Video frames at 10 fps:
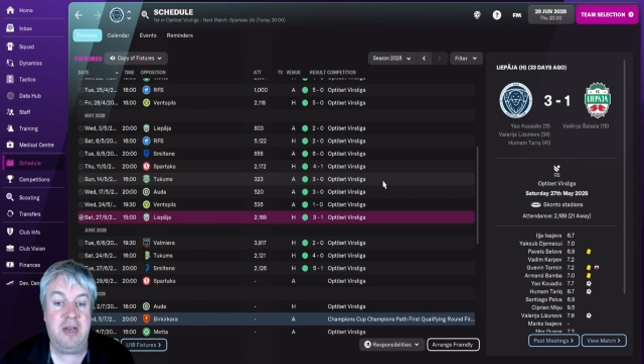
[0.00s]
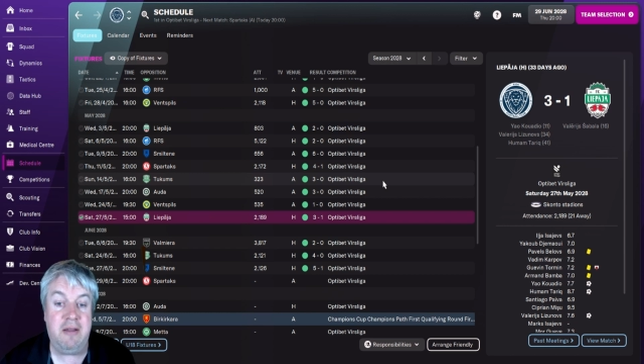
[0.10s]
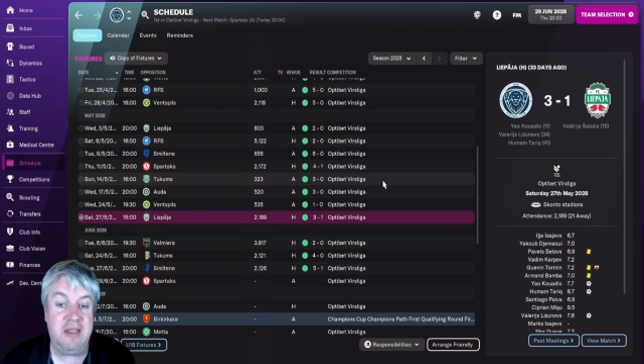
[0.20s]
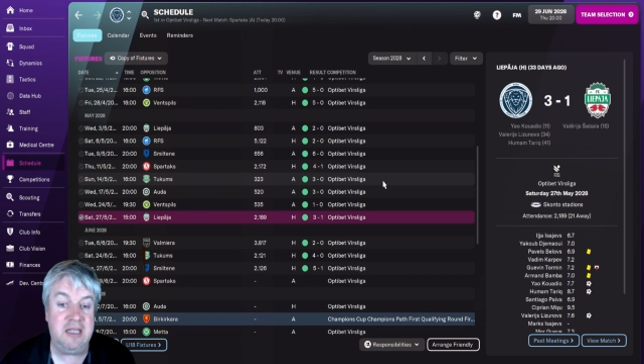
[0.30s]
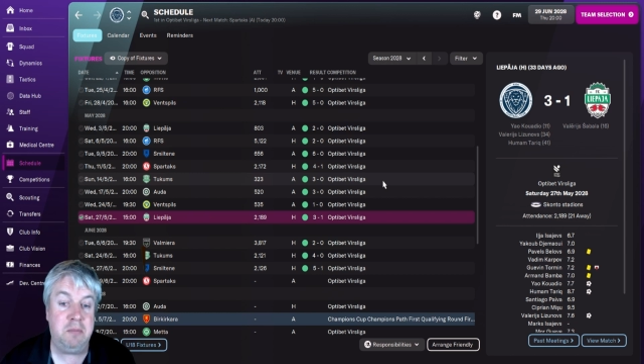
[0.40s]

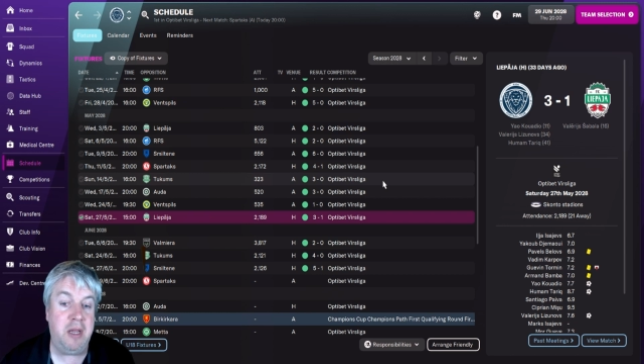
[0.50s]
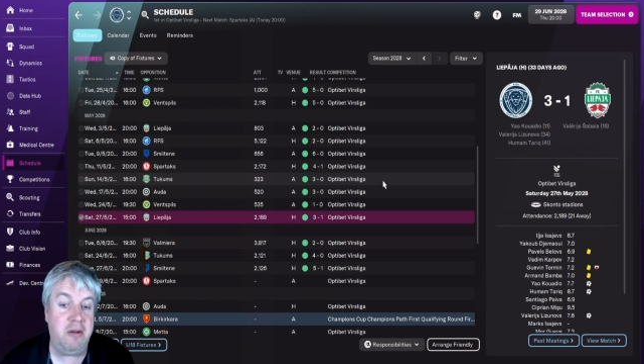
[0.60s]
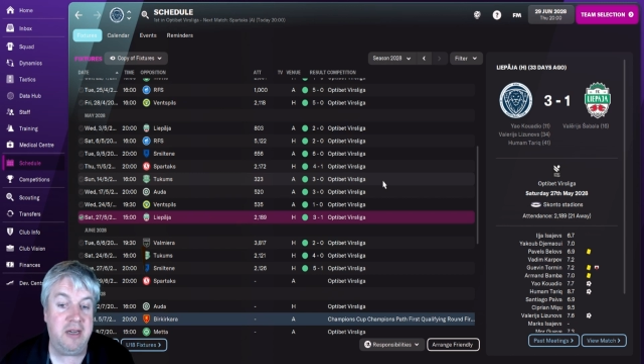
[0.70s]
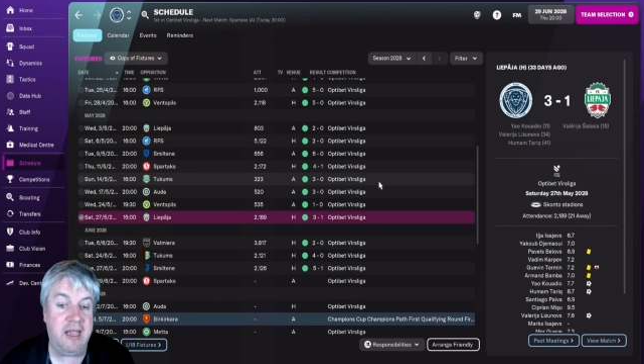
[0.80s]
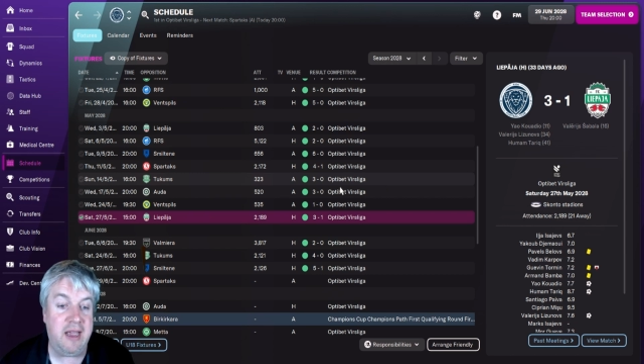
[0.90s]
Now in this
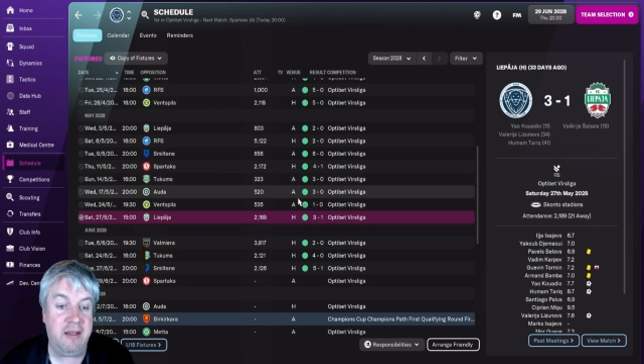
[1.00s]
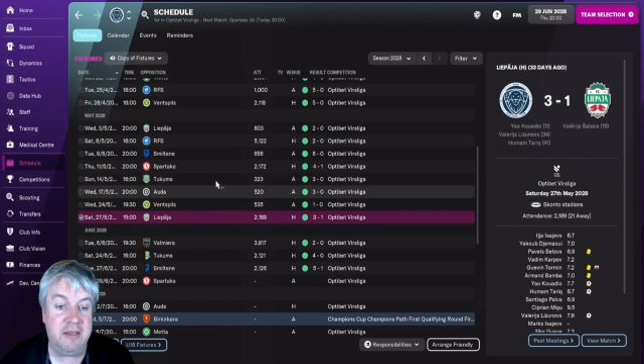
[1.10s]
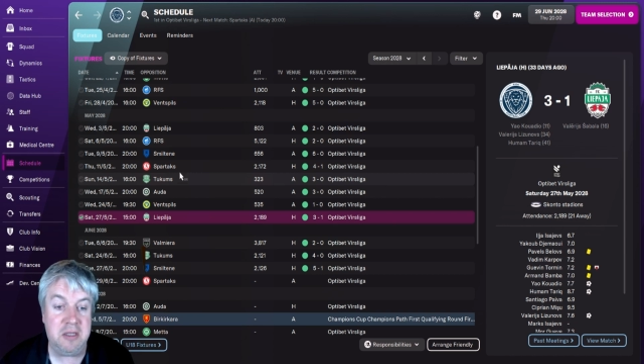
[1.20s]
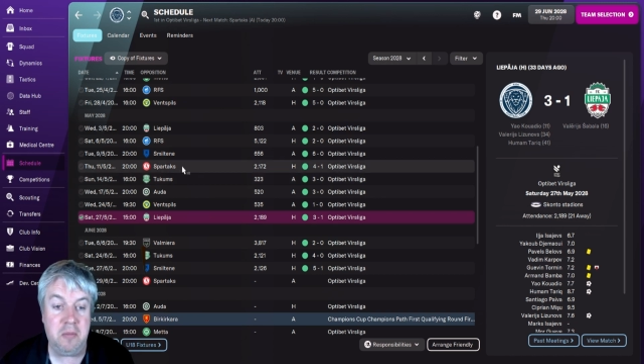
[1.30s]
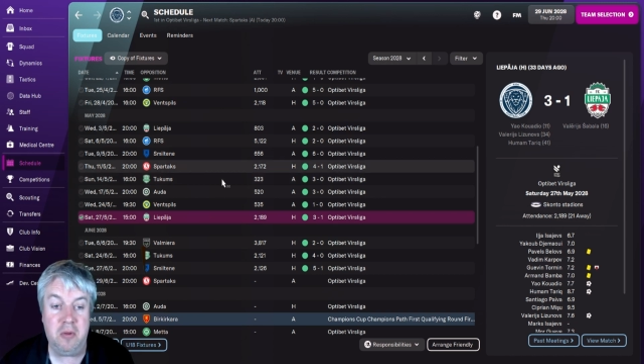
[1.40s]
period
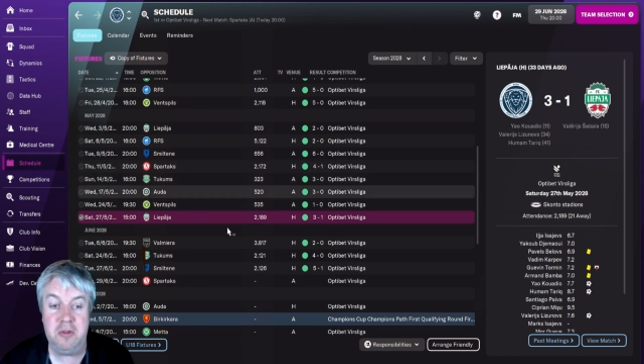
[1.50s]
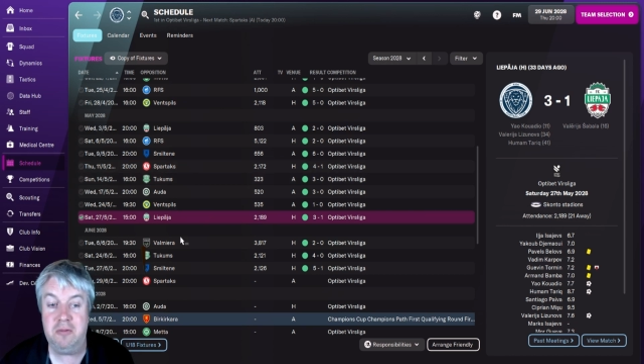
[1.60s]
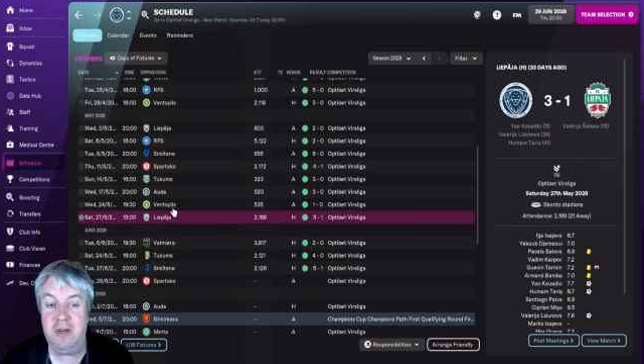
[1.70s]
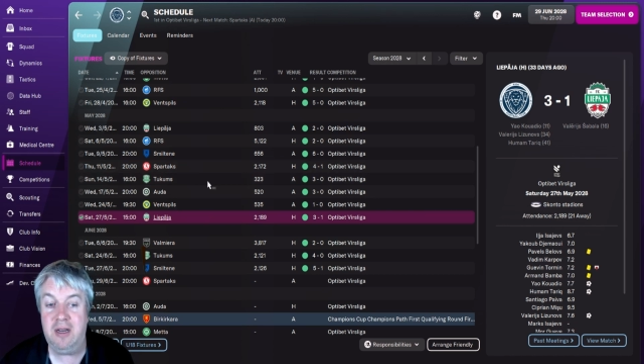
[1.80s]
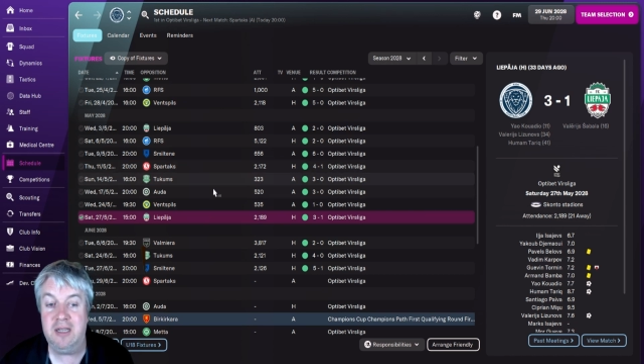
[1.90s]
here, it's important
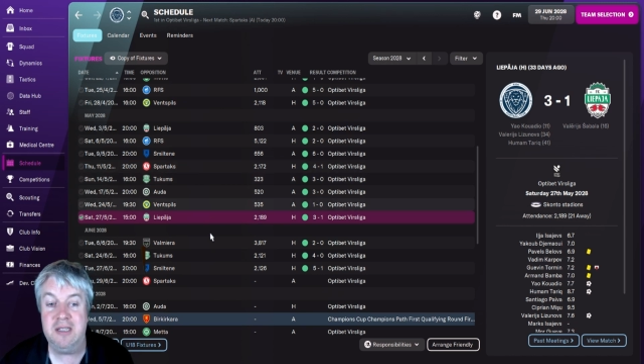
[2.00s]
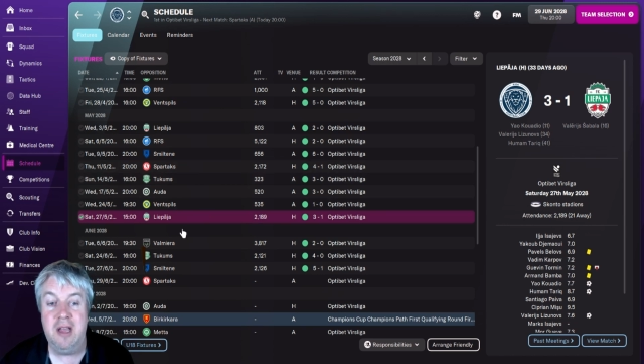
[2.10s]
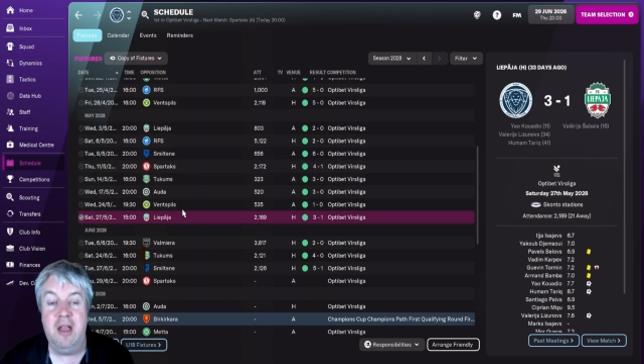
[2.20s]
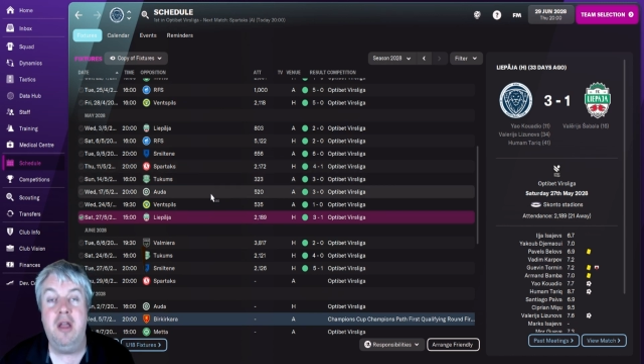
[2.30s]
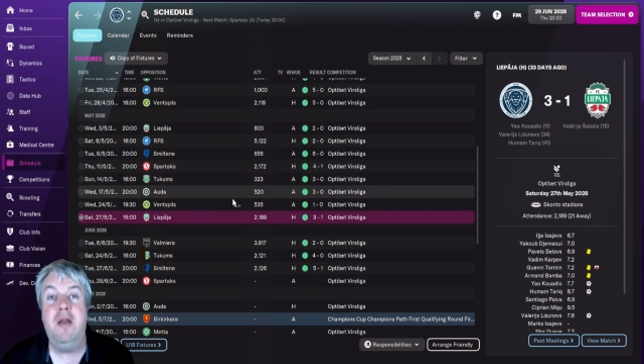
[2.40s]
to realise